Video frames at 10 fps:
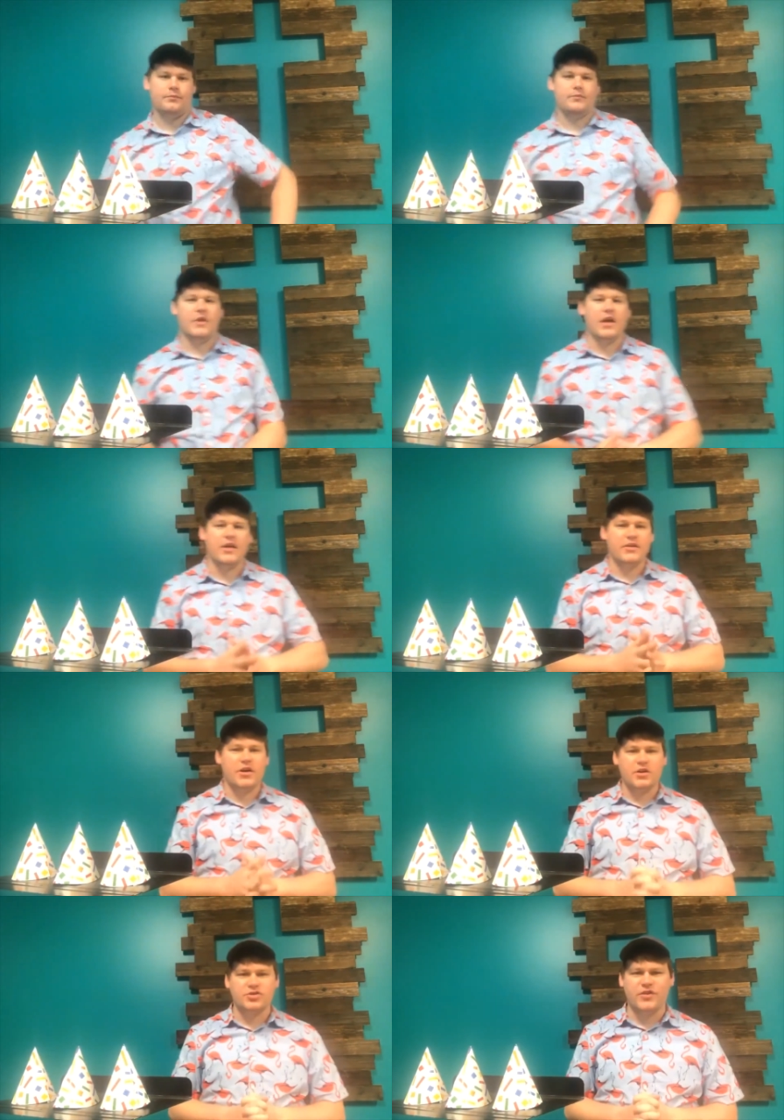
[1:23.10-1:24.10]
Now that they're
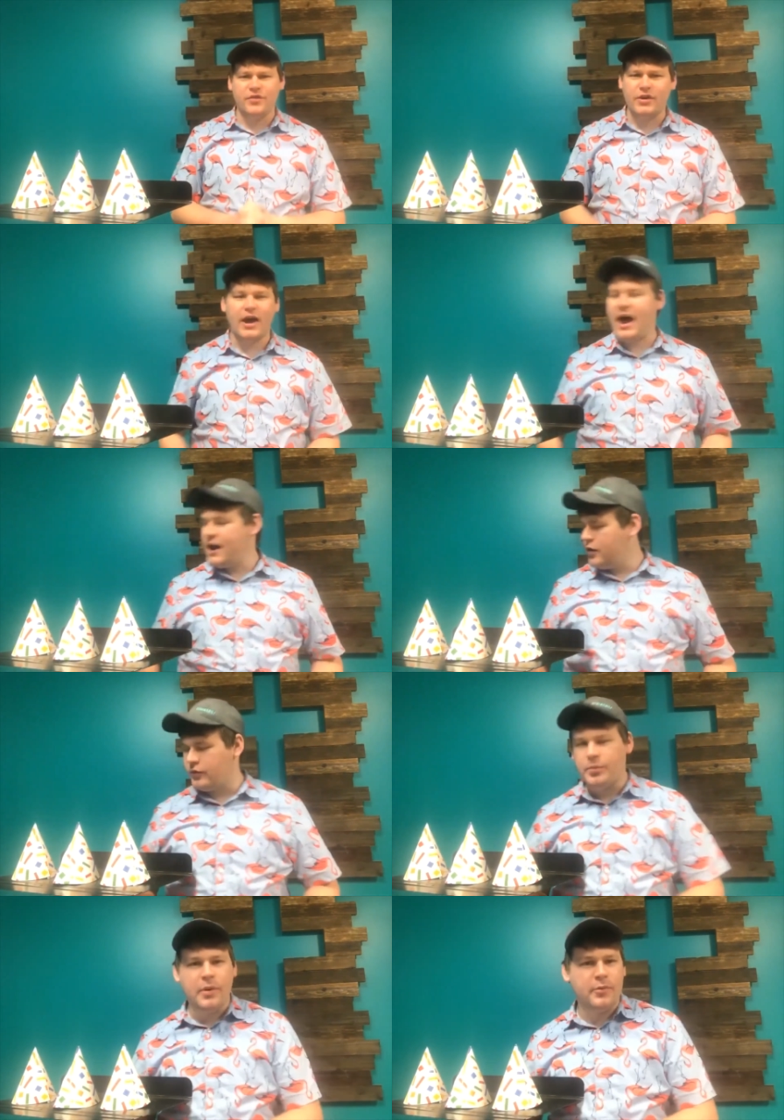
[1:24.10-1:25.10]
all shuffled, I don't
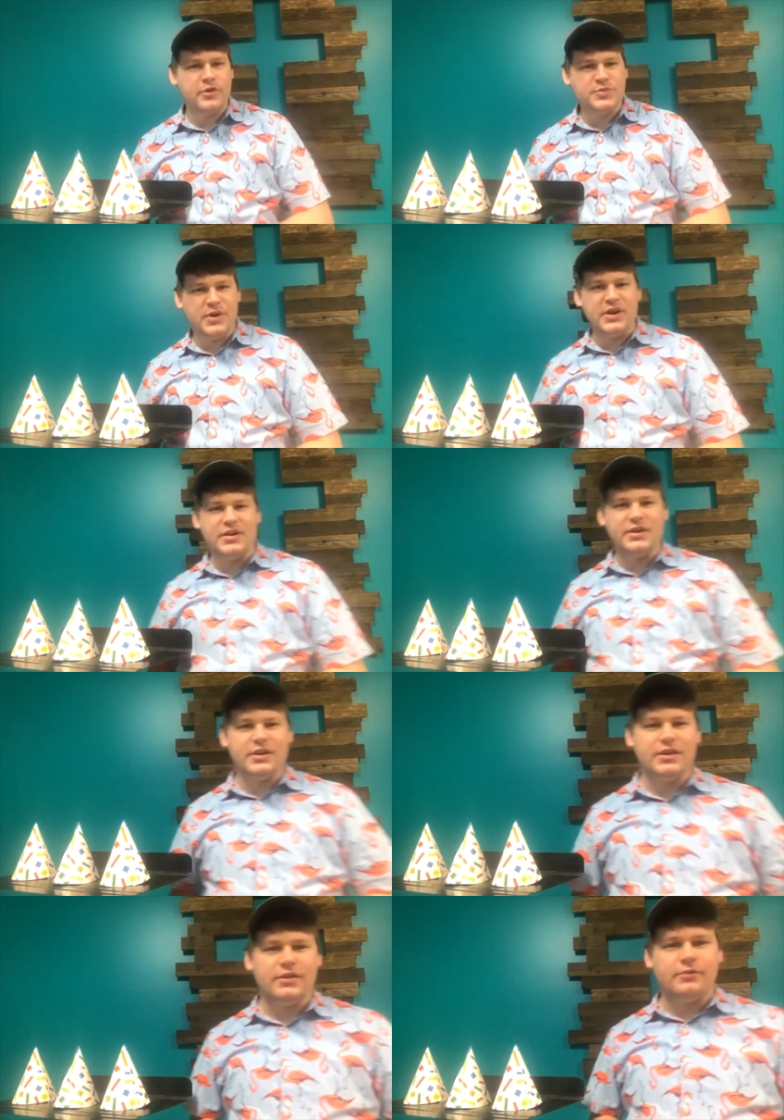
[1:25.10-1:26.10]
remember which
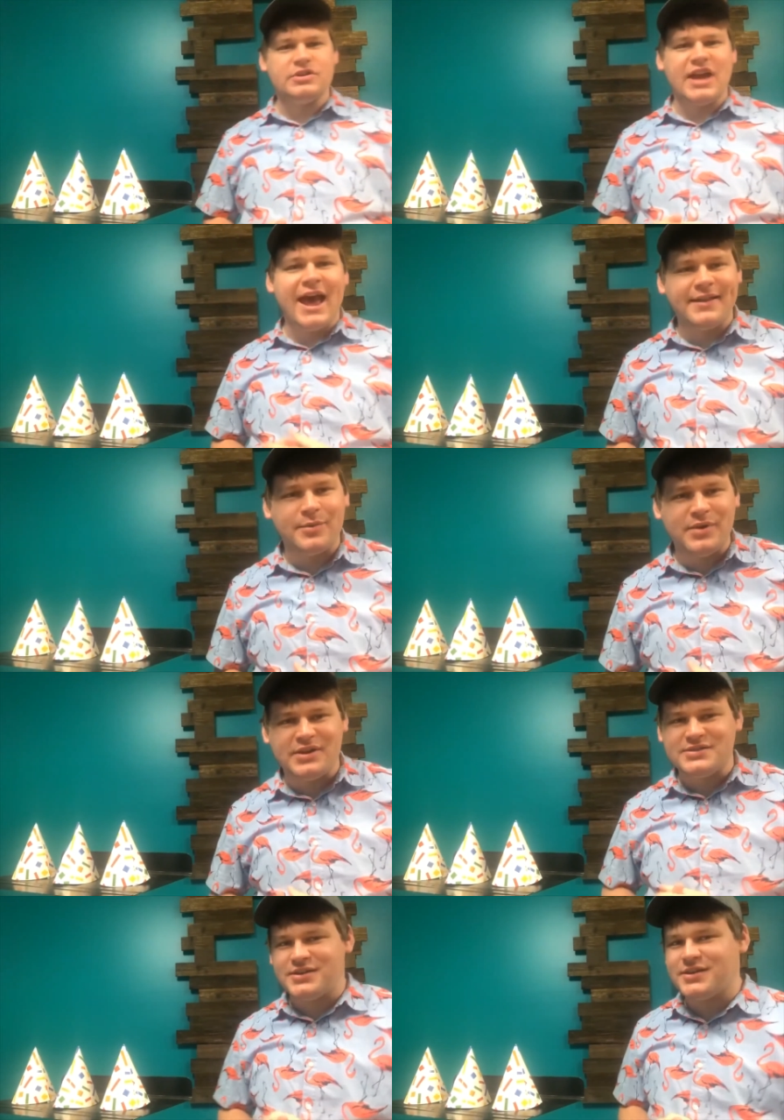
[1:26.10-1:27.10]
hat the bead
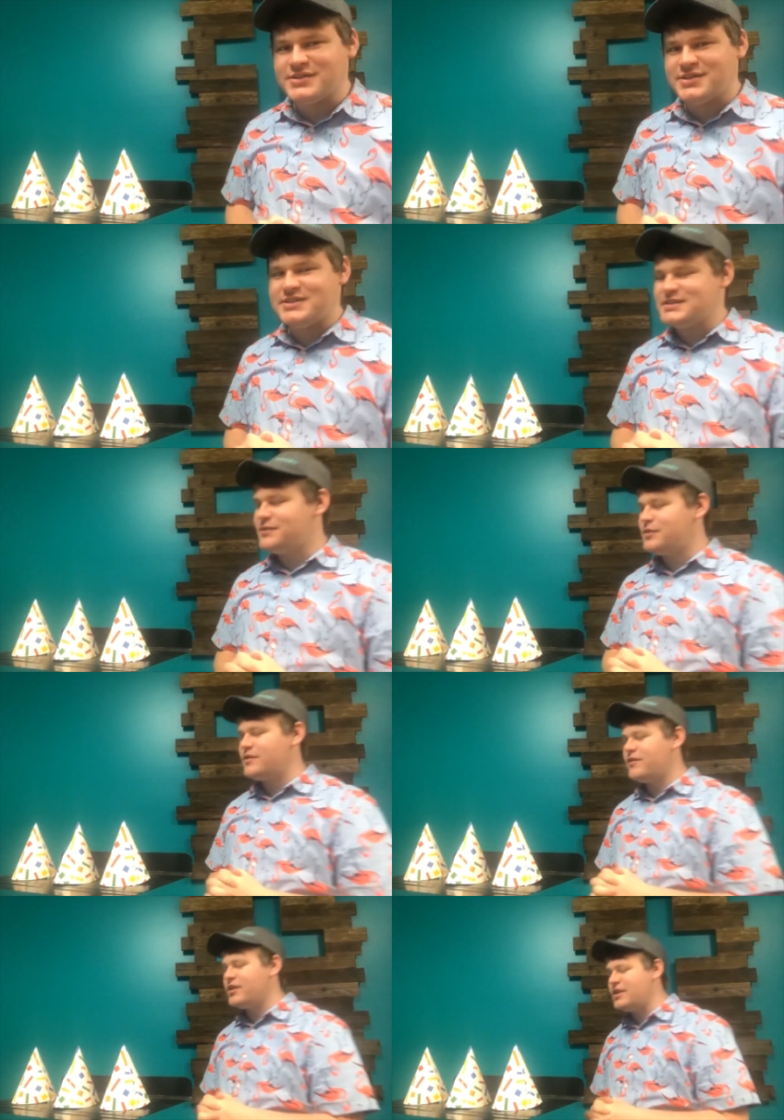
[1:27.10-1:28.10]
is under. So let's see if we can
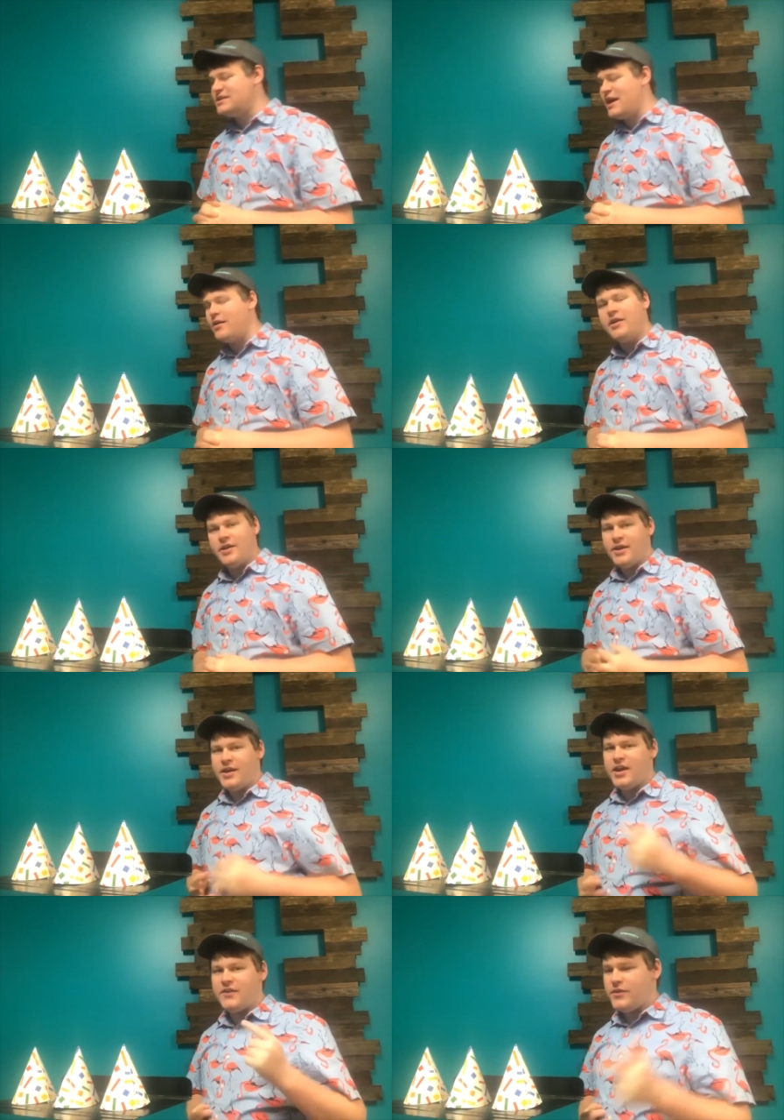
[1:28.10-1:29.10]
figure this out.
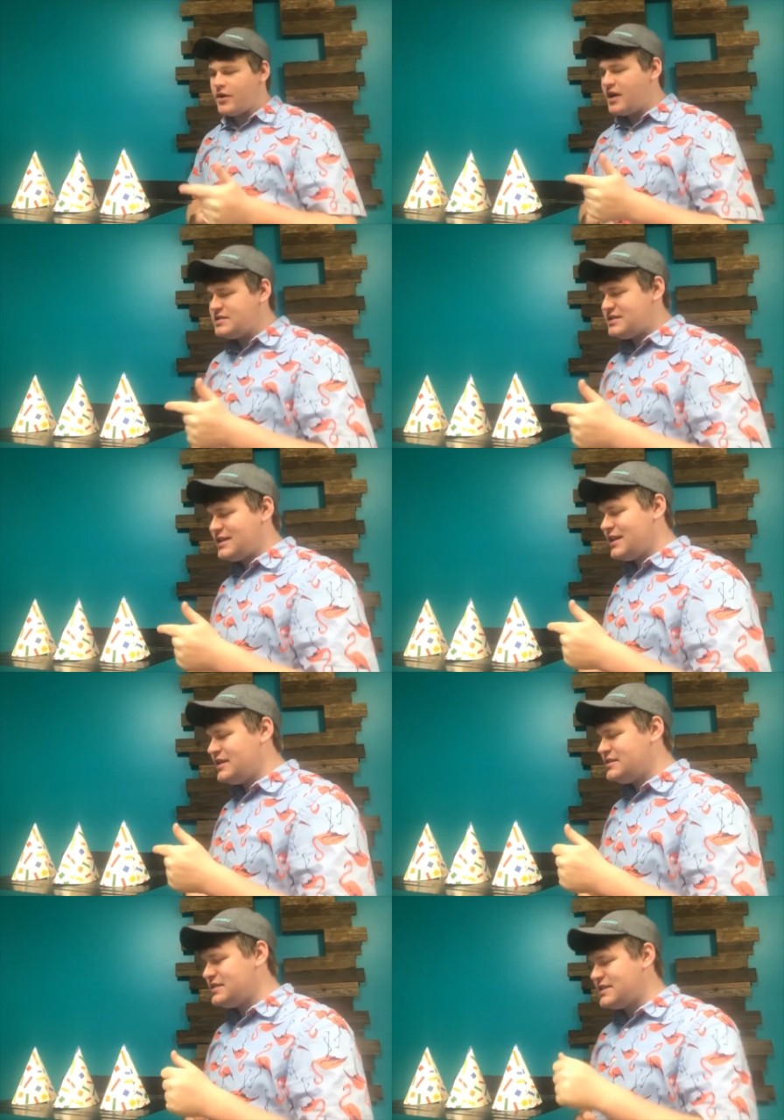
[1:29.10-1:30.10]
If you guys think it
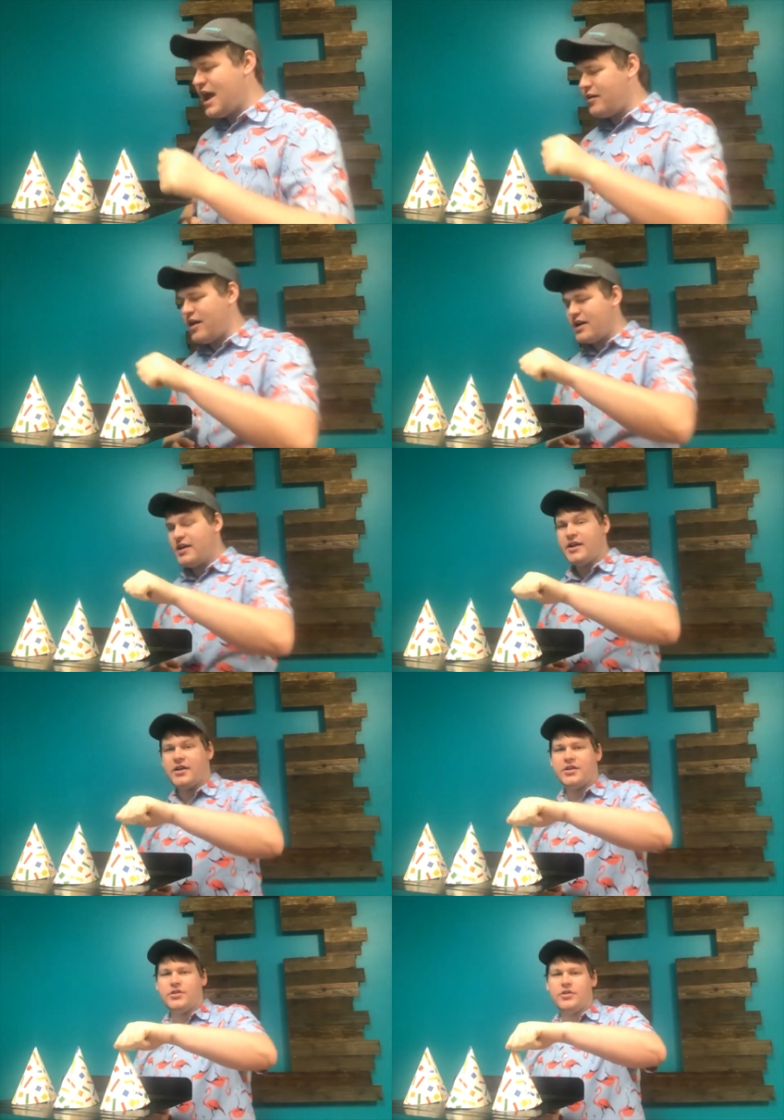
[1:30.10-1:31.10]
is this hat right
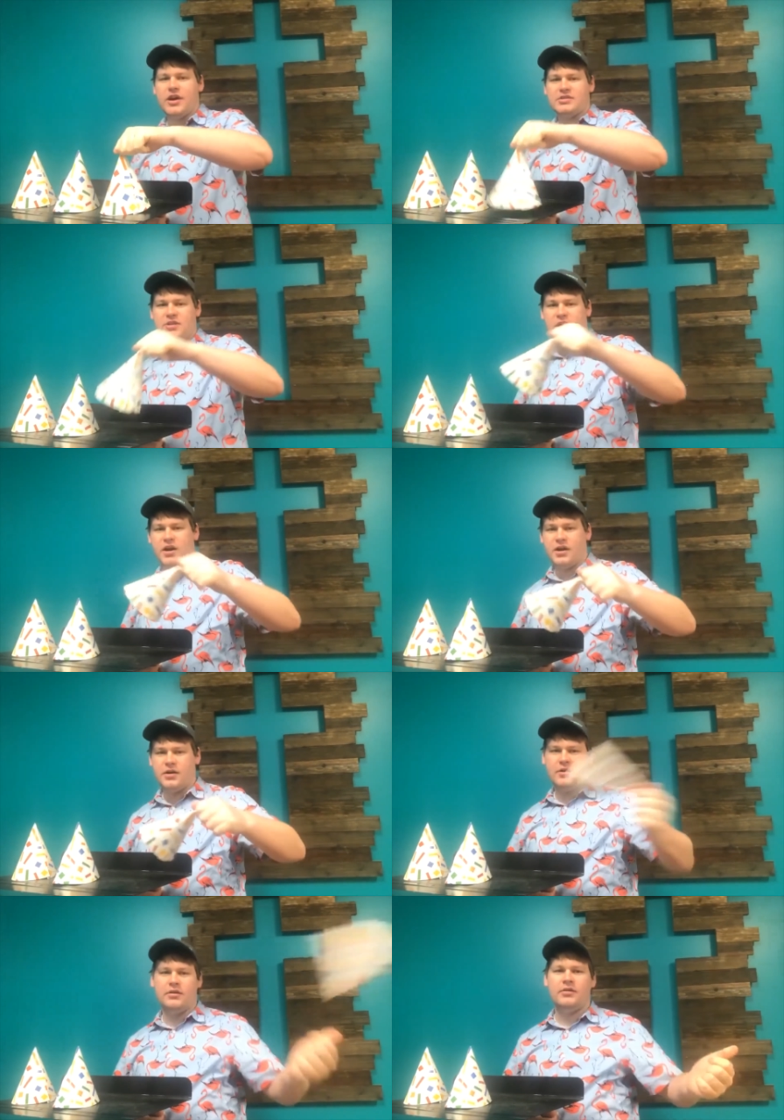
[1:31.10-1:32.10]
here, you guys are
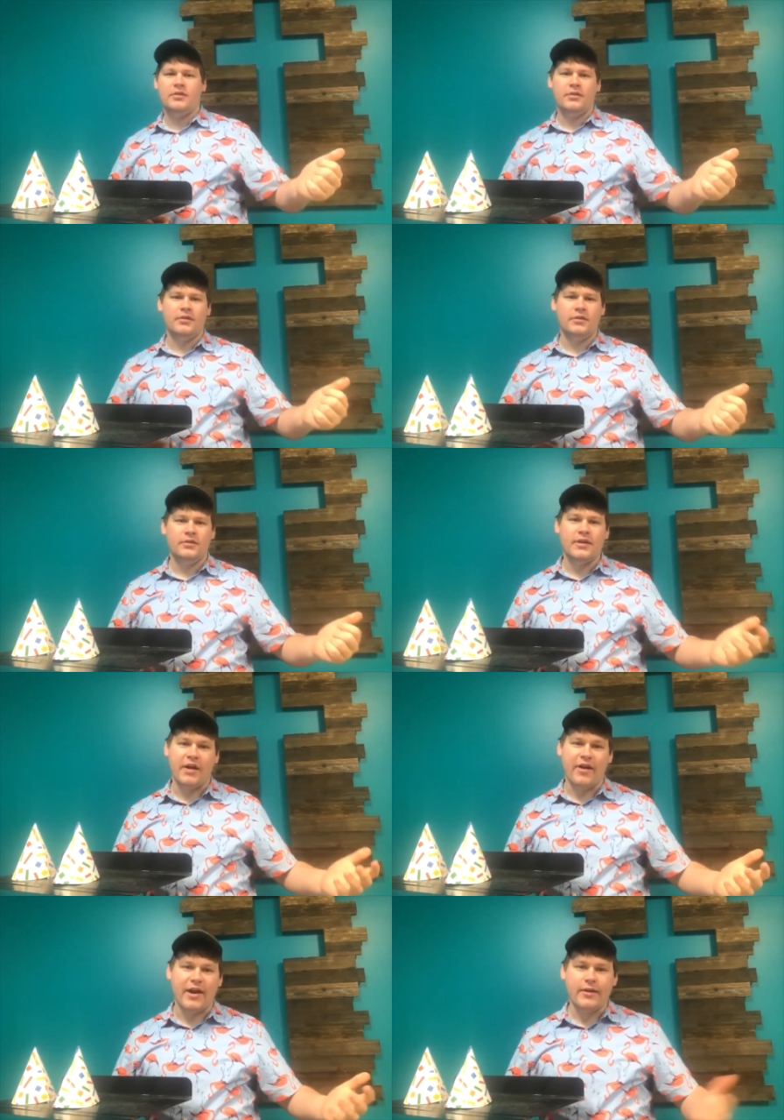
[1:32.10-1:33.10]
not
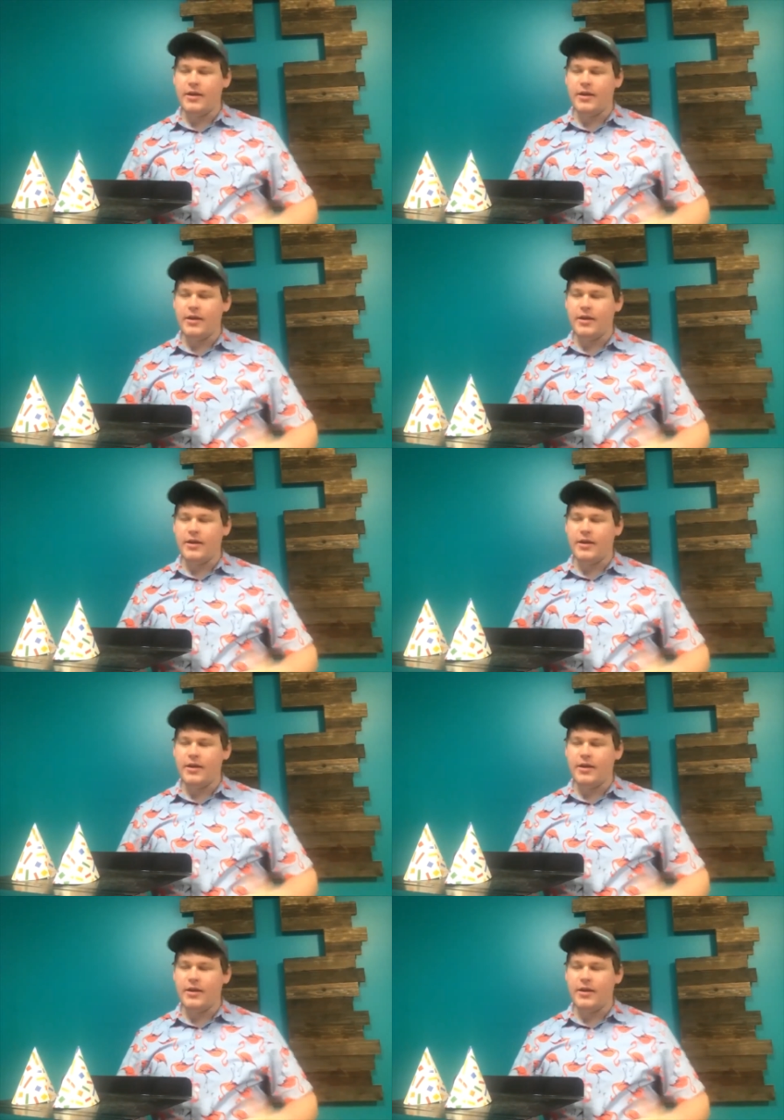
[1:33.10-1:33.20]
right.